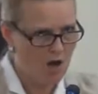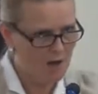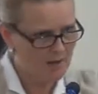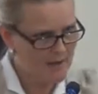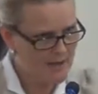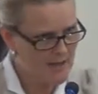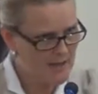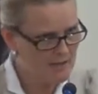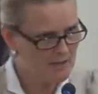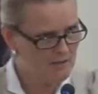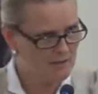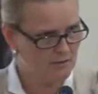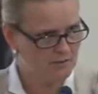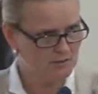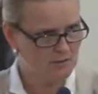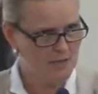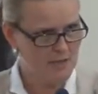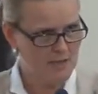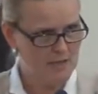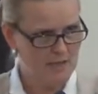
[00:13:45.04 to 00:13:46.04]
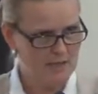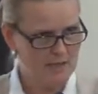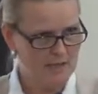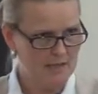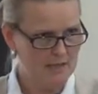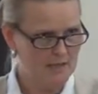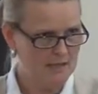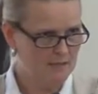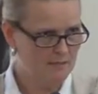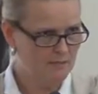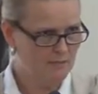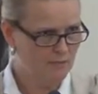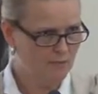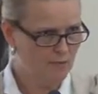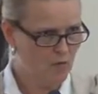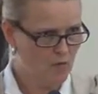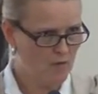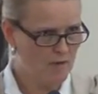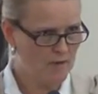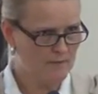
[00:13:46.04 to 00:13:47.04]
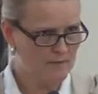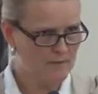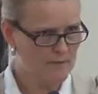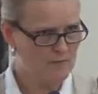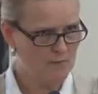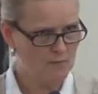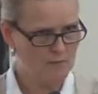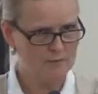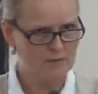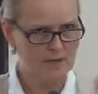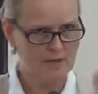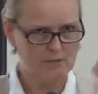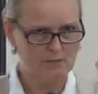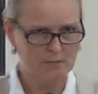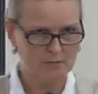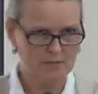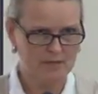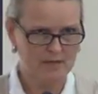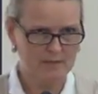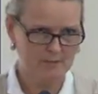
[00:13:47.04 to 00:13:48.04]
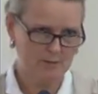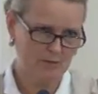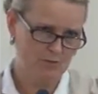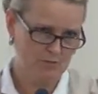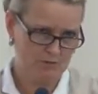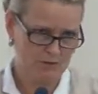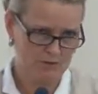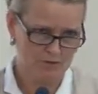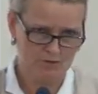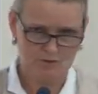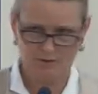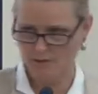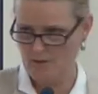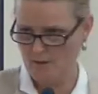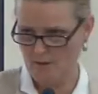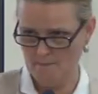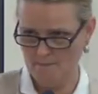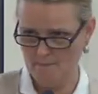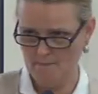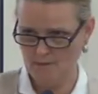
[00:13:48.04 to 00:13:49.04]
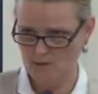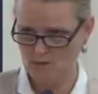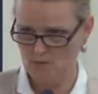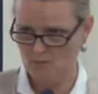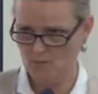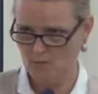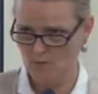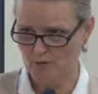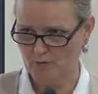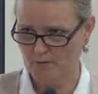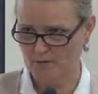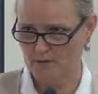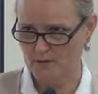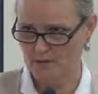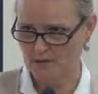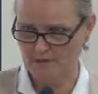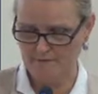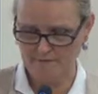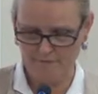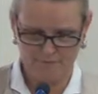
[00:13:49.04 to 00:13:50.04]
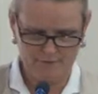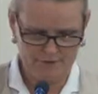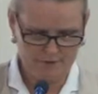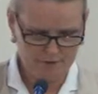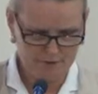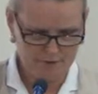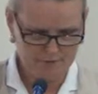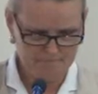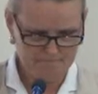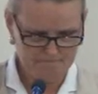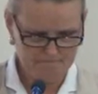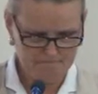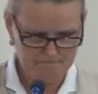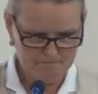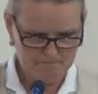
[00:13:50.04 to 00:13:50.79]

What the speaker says: are handled in forums where they will be able to exert much more leverage.